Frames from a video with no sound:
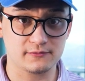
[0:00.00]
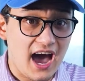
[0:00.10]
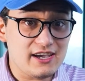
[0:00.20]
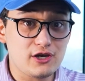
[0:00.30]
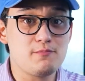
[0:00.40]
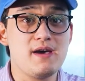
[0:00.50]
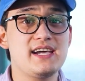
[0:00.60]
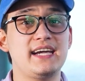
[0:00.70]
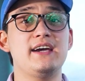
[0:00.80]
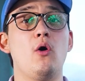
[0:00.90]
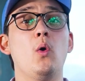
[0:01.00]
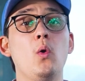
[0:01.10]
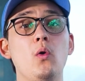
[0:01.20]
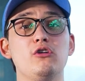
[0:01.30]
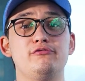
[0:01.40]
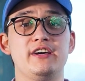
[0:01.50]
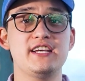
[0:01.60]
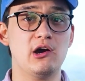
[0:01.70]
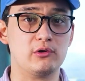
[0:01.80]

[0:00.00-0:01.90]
I could make a whole video